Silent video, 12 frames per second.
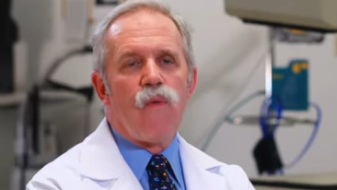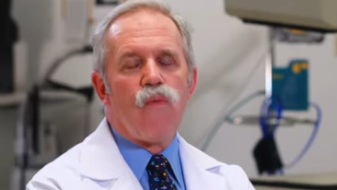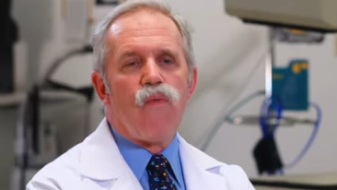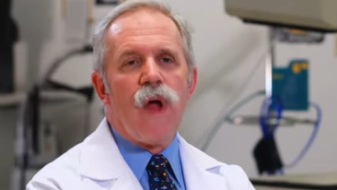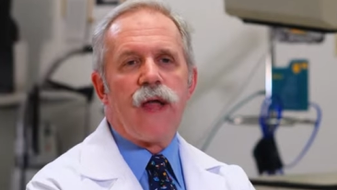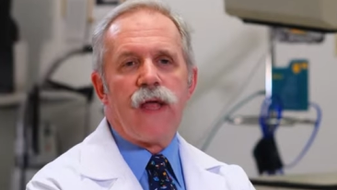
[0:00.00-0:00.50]

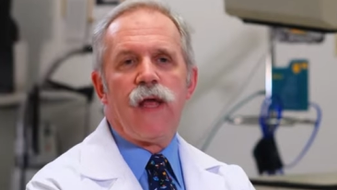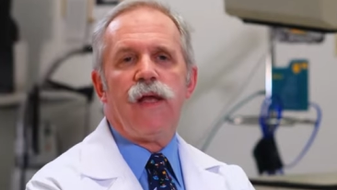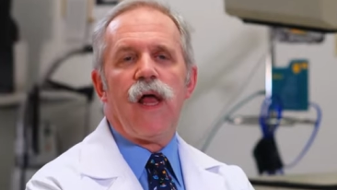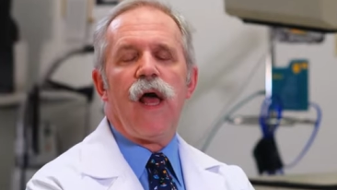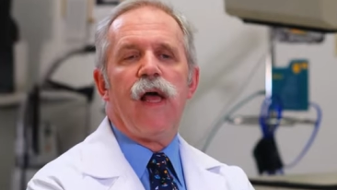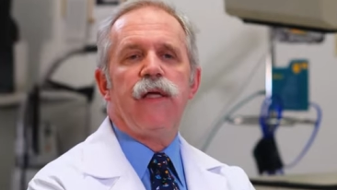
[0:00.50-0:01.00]

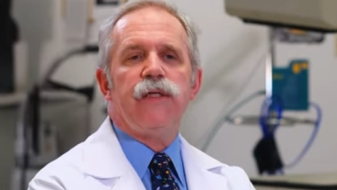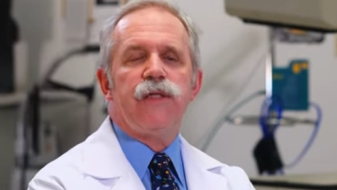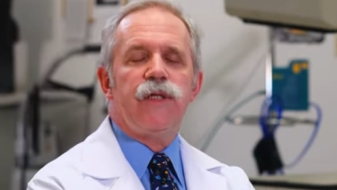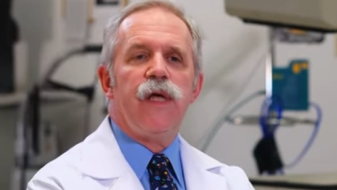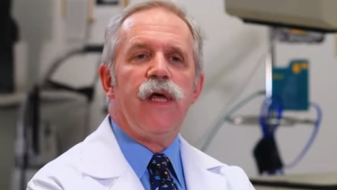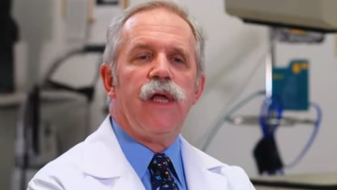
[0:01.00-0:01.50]

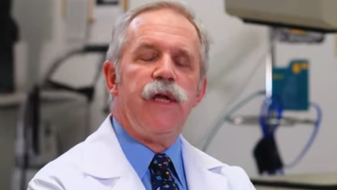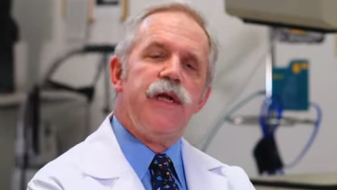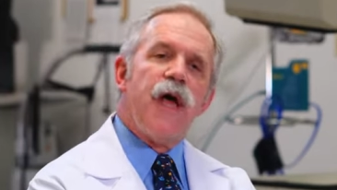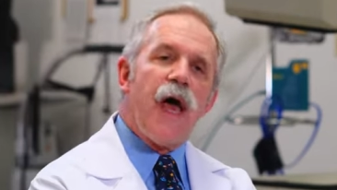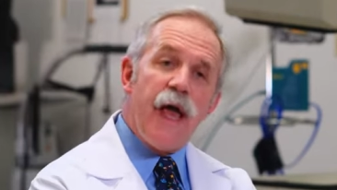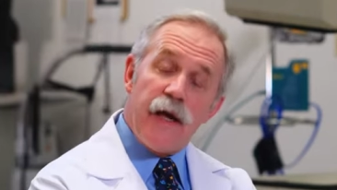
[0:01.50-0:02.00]
recognized
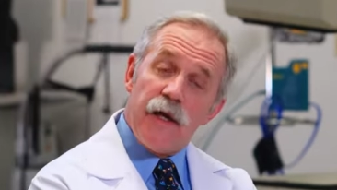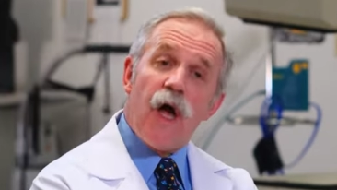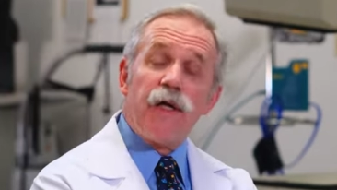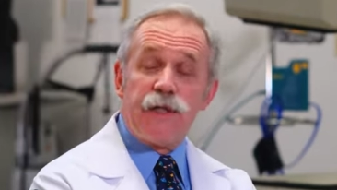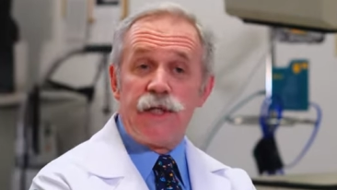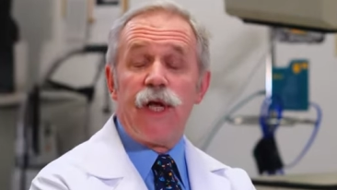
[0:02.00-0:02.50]

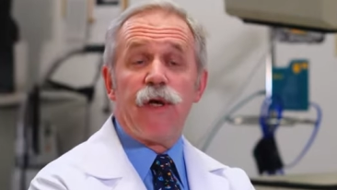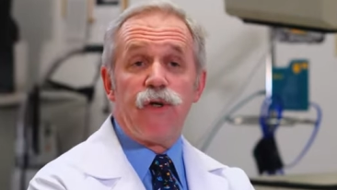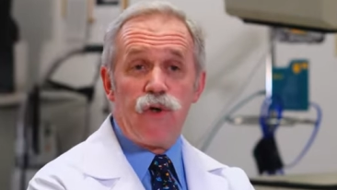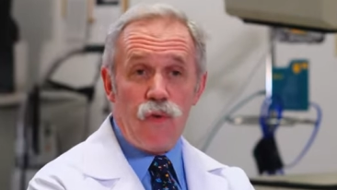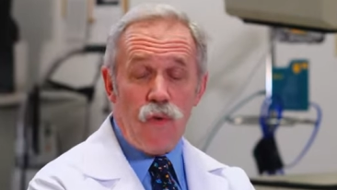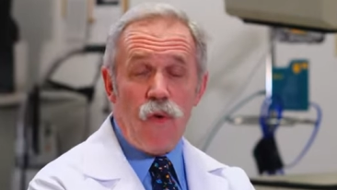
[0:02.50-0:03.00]
diagnostic
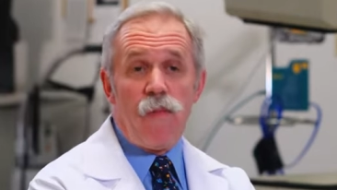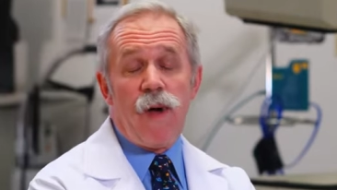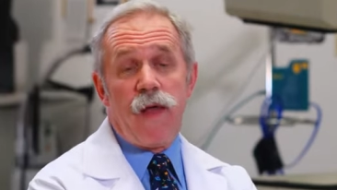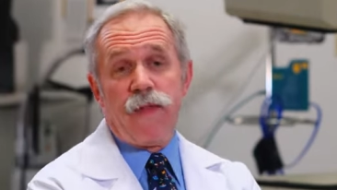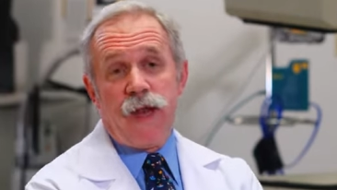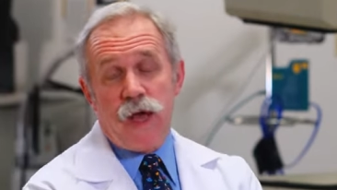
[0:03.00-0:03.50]
tool
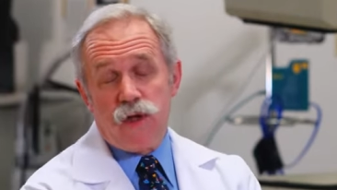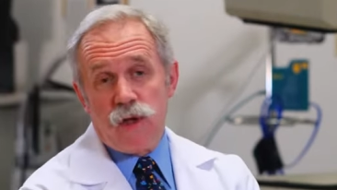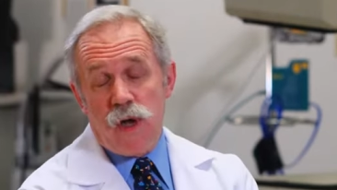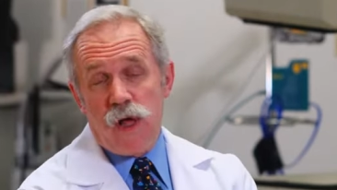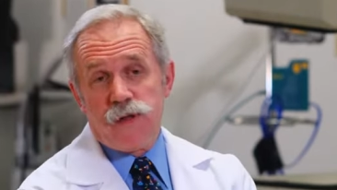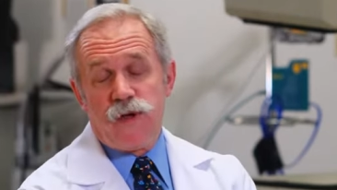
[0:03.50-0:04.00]
by the
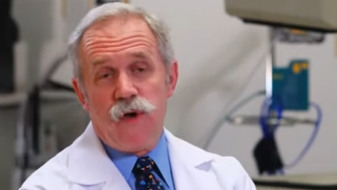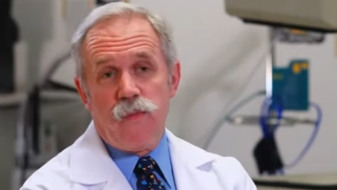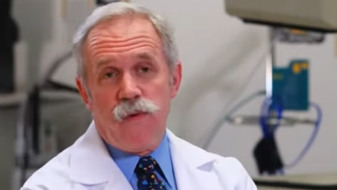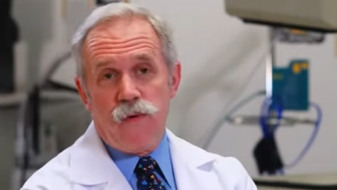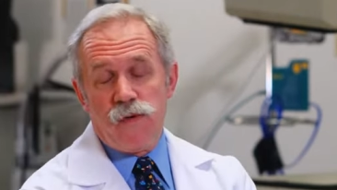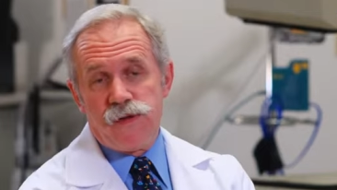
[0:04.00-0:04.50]
National
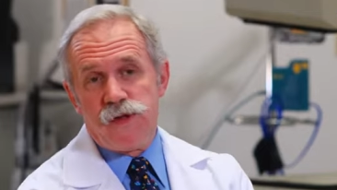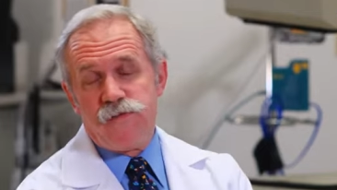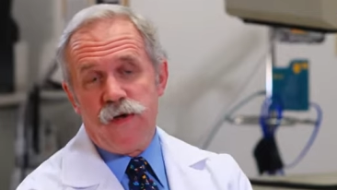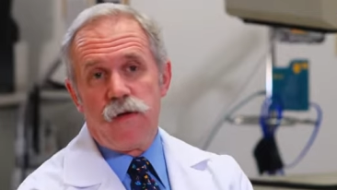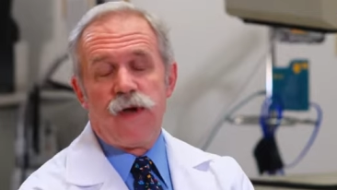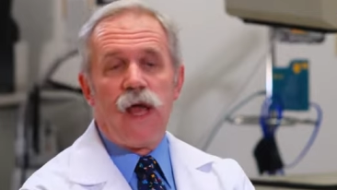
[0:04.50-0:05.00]
Osteoporosis
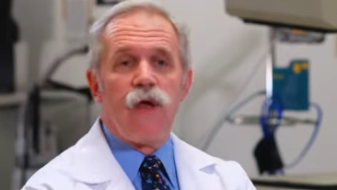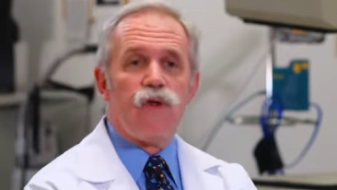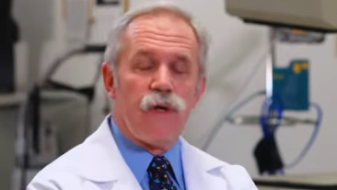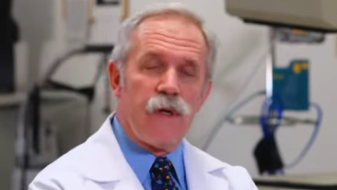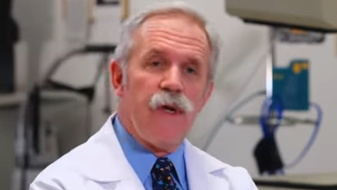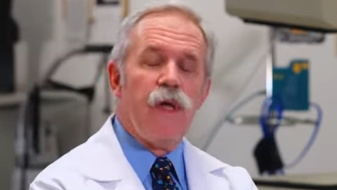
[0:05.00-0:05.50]

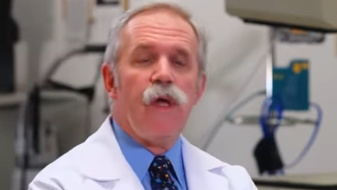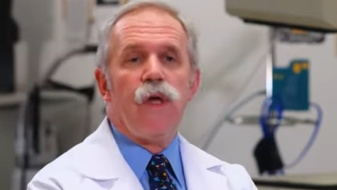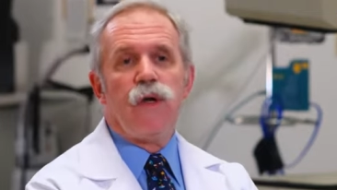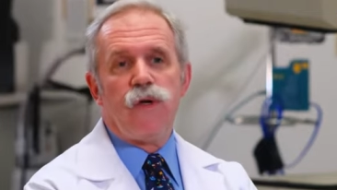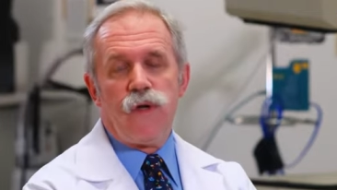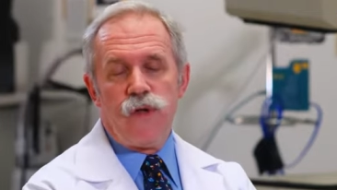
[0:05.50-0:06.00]
Foundation
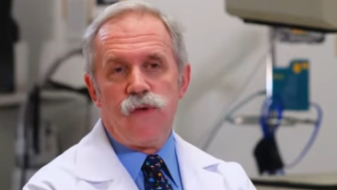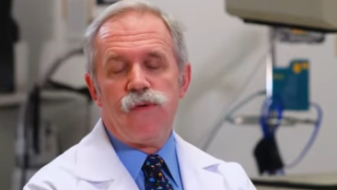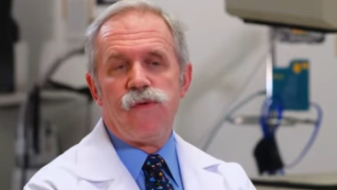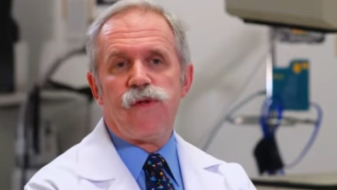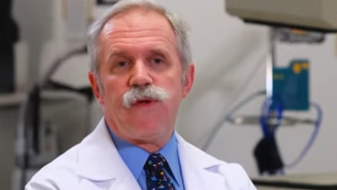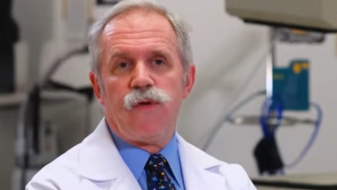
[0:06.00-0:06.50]
to
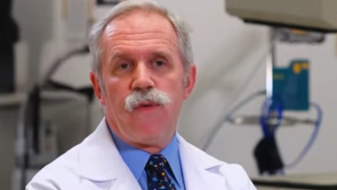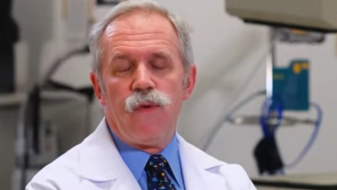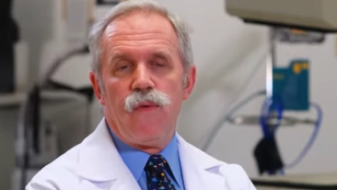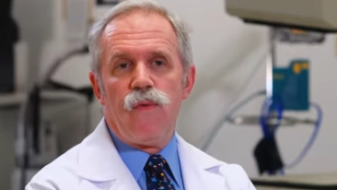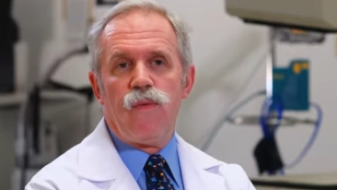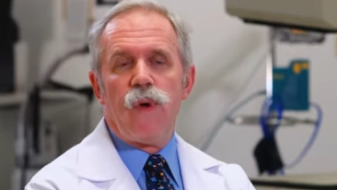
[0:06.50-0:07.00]
use
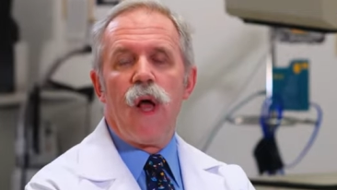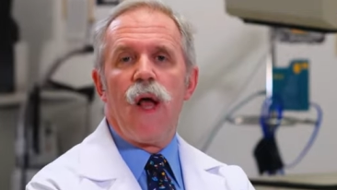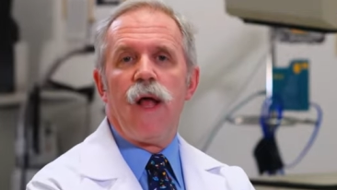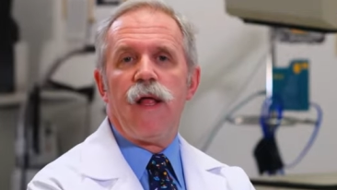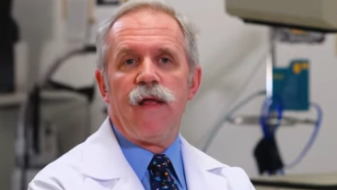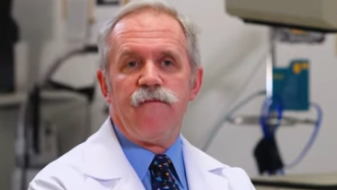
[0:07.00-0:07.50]
to
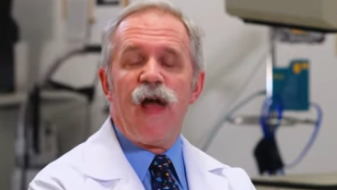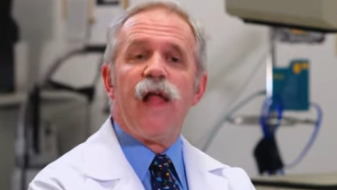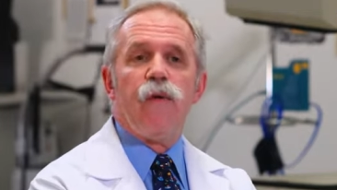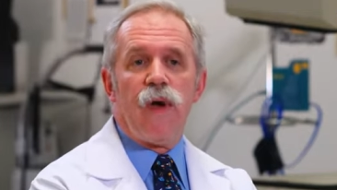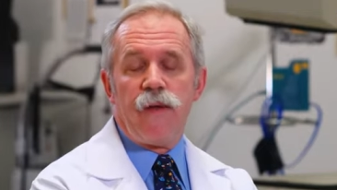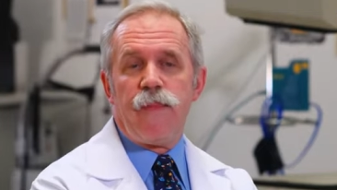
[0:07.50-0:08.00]

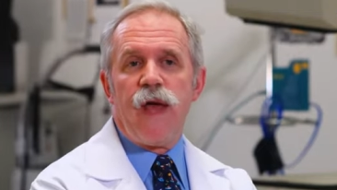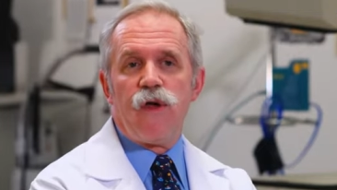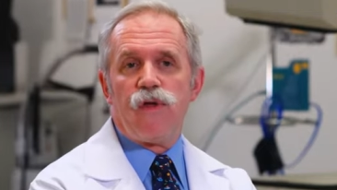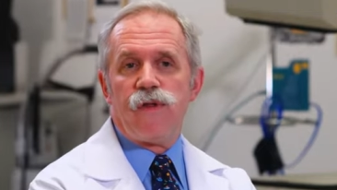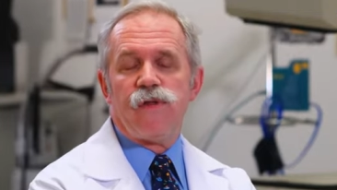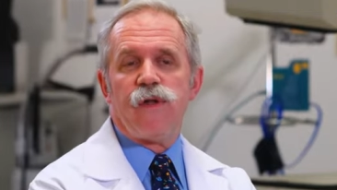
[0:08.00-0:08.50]
evaluate
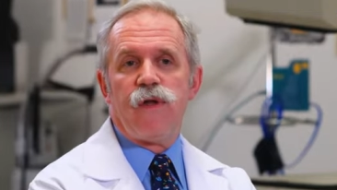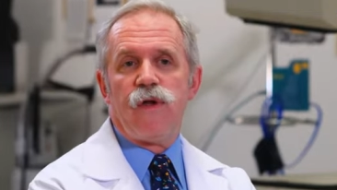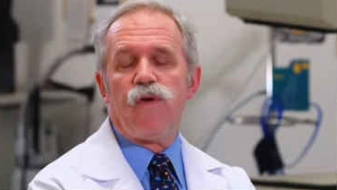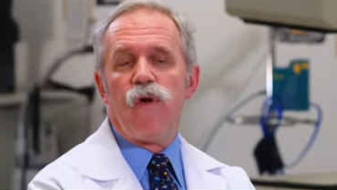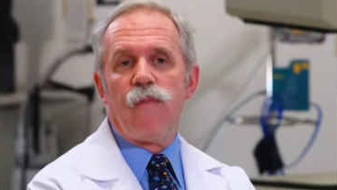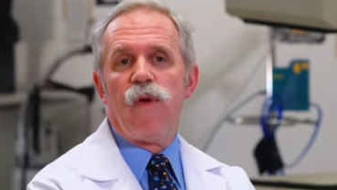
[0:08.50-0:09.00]
patients and
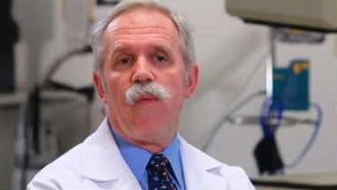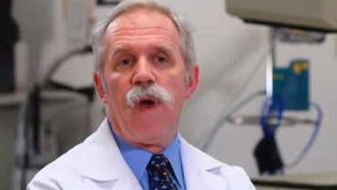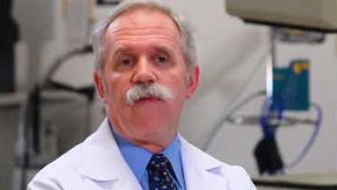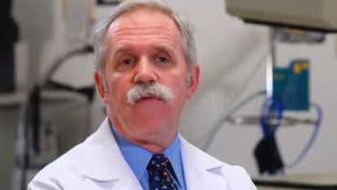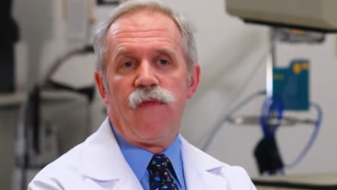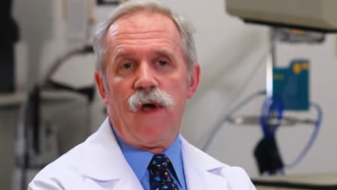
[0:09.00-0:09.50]
determine
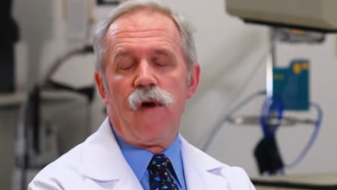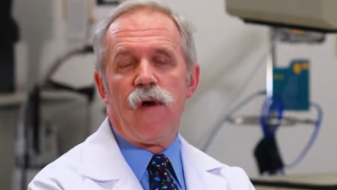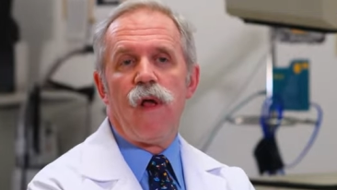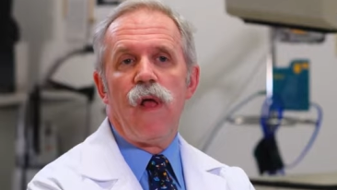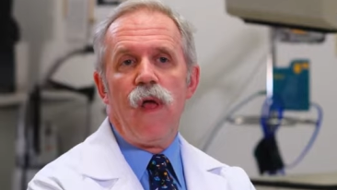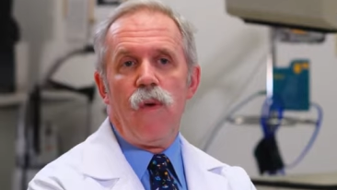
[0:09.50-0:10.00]
whether
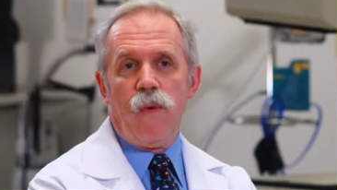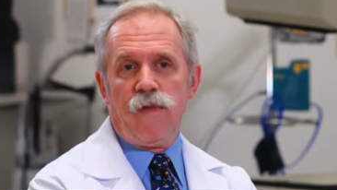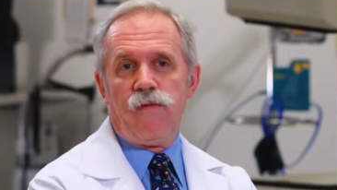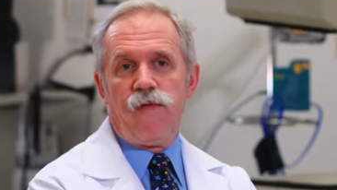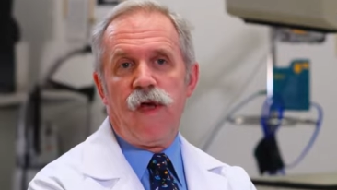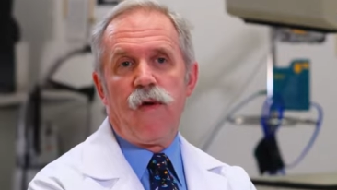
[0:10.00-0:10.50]

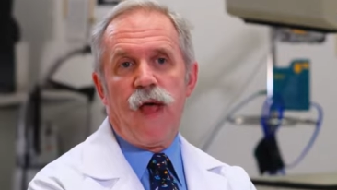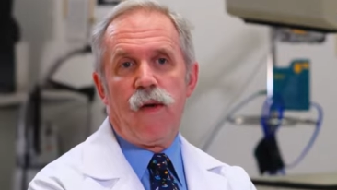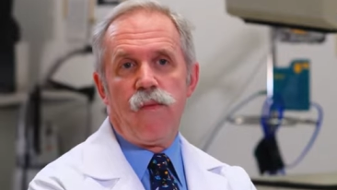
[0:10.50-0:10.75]
they're at